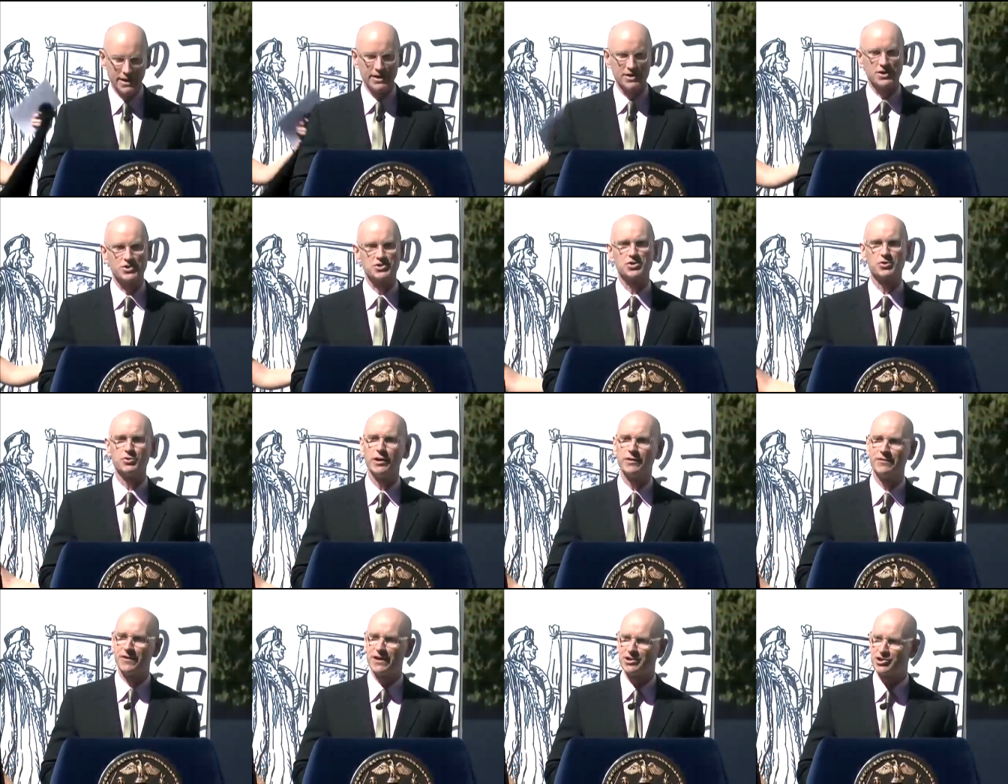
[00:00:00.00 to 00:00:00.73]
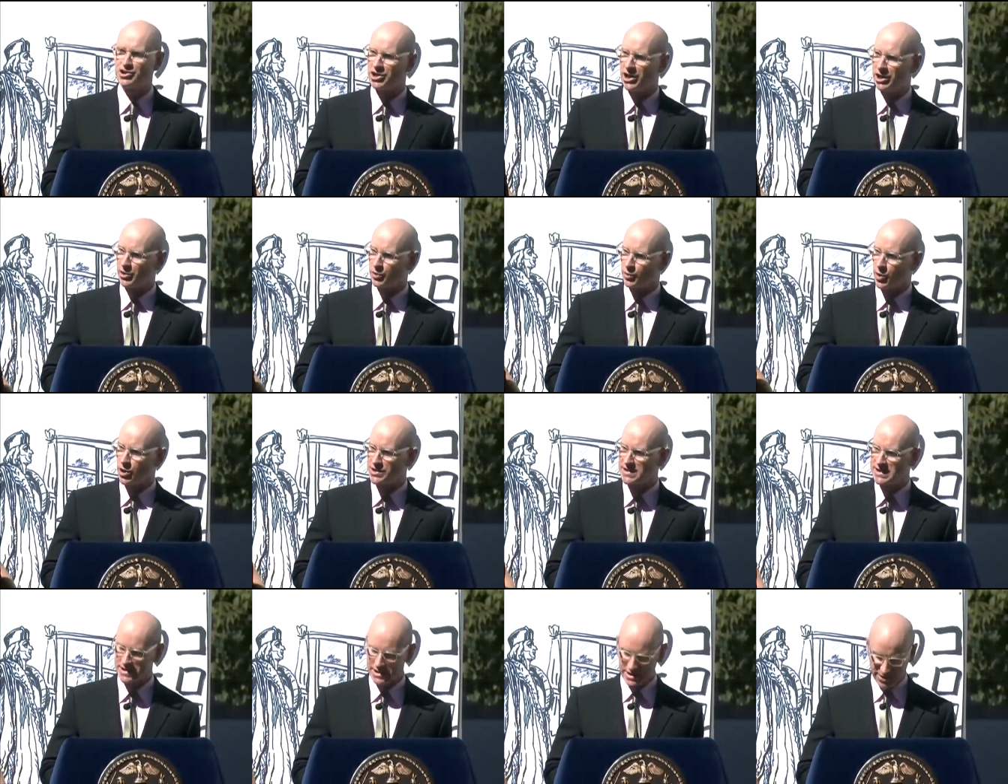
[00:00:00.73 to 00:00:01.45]
the terrific
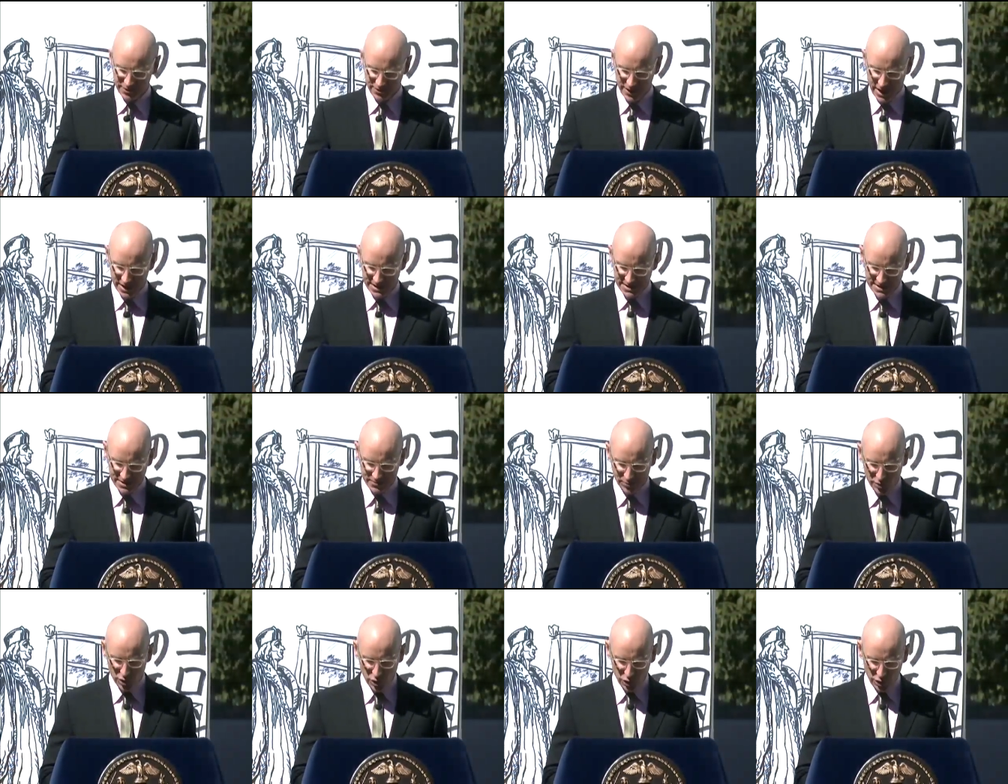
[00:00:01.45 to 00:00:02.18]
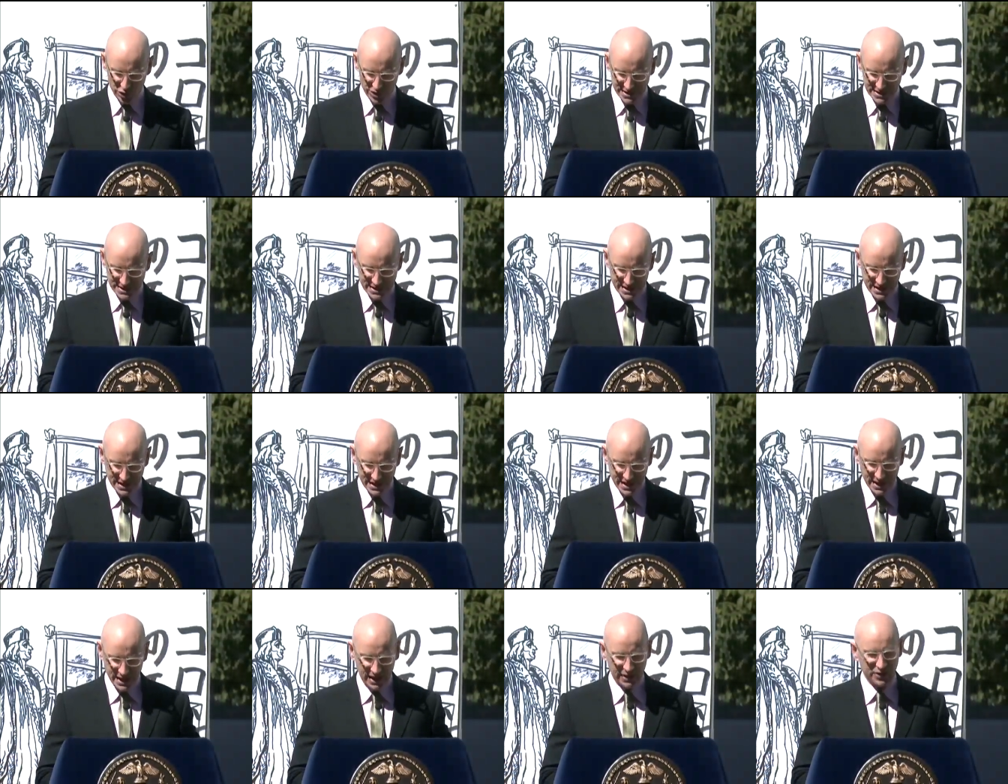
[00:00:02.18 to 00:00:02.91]
generosity of our supporters,
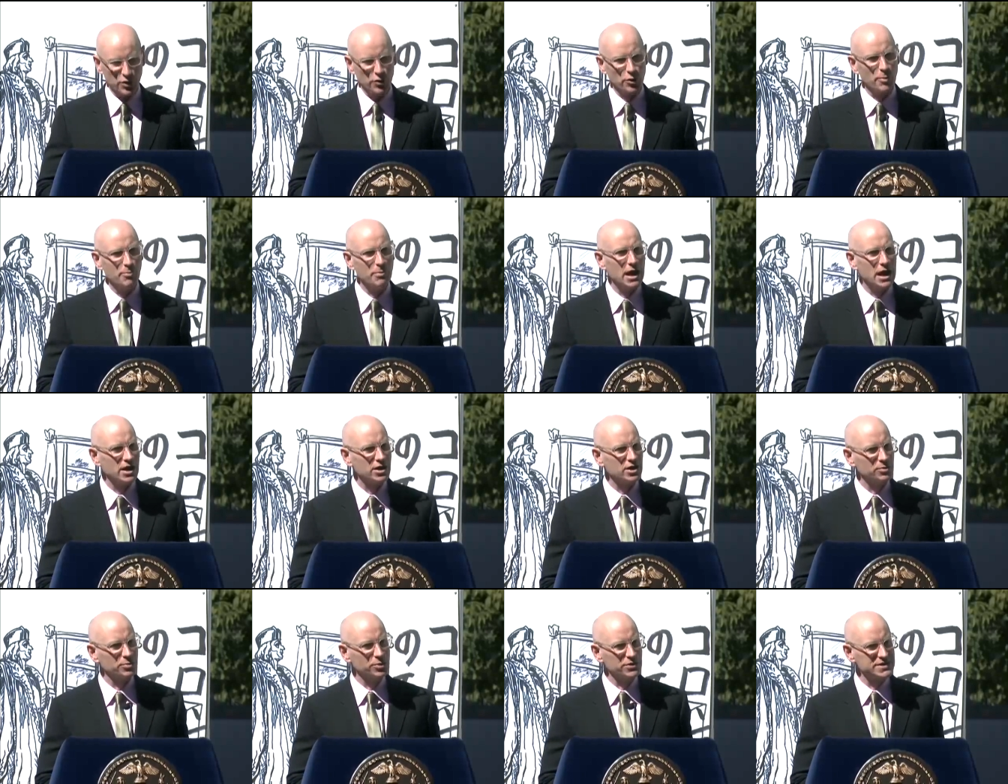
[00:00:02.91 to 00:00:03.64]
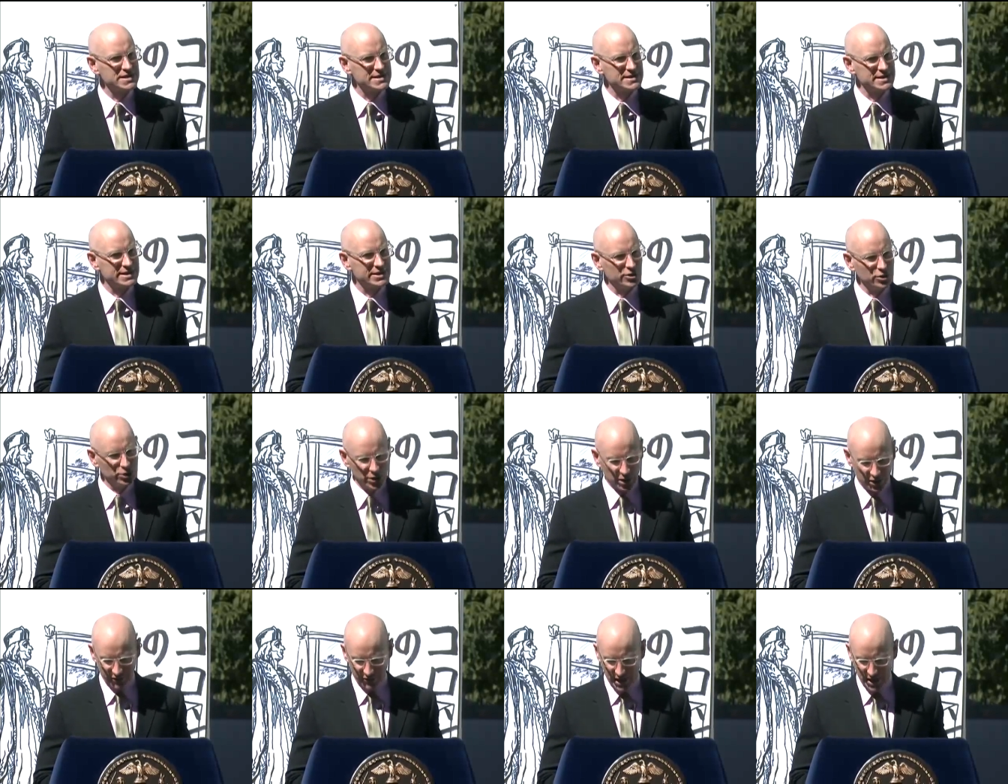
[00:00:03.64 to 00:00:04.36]
and the remarkable
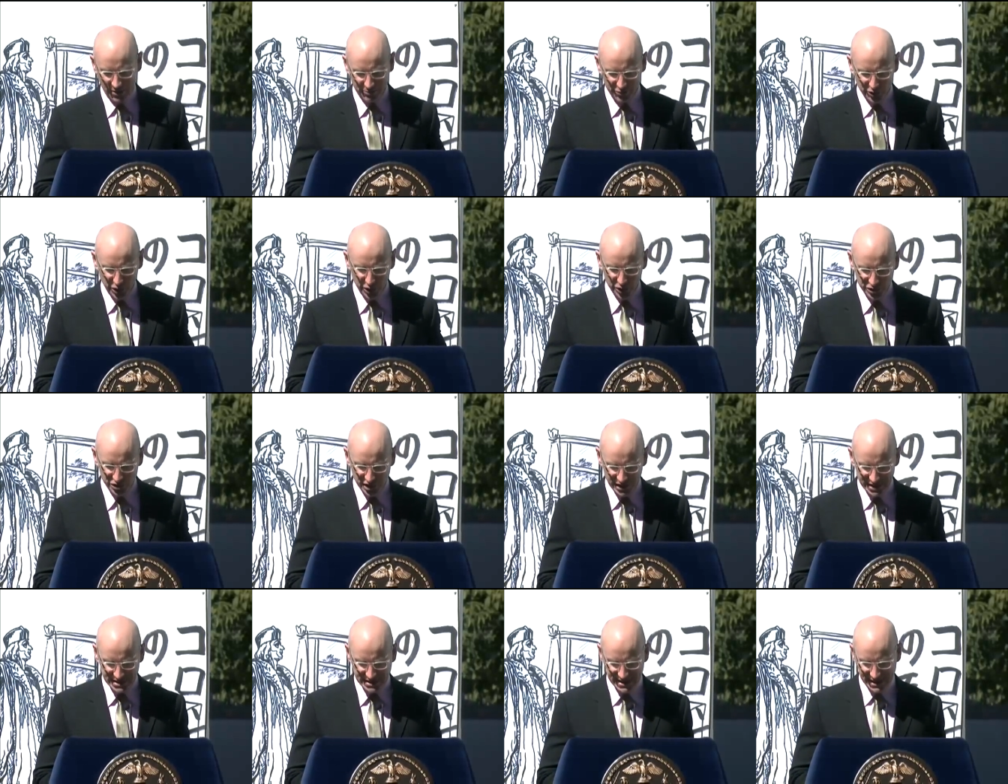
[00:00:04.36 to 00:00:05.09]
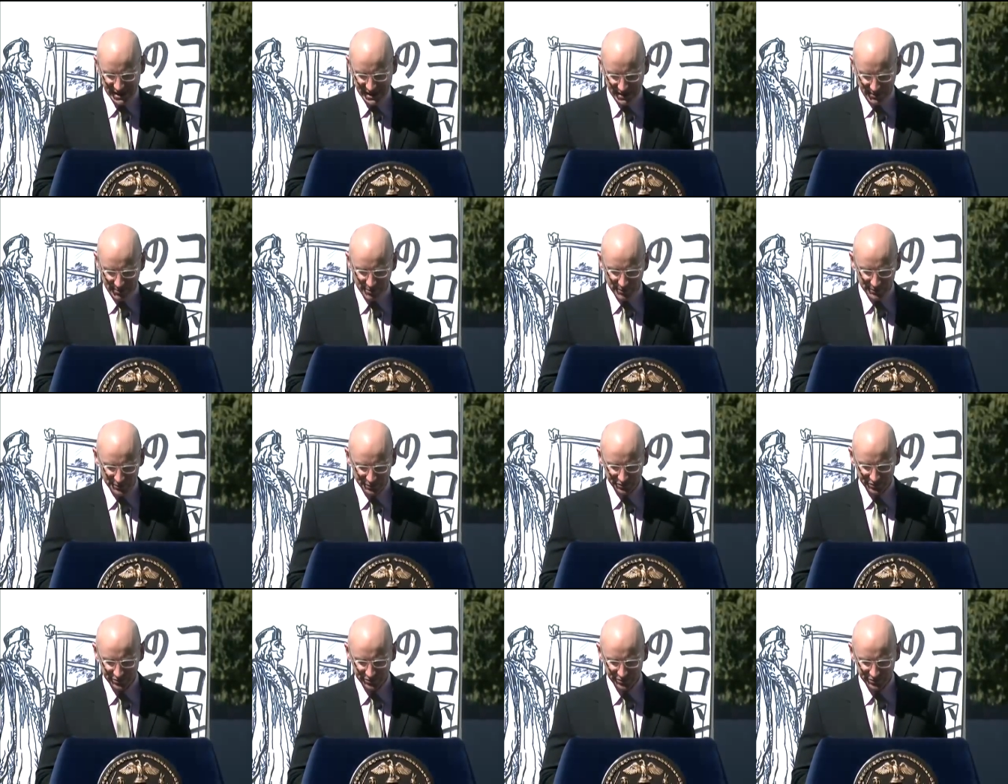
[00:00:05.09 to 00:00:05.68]
skill of our project team,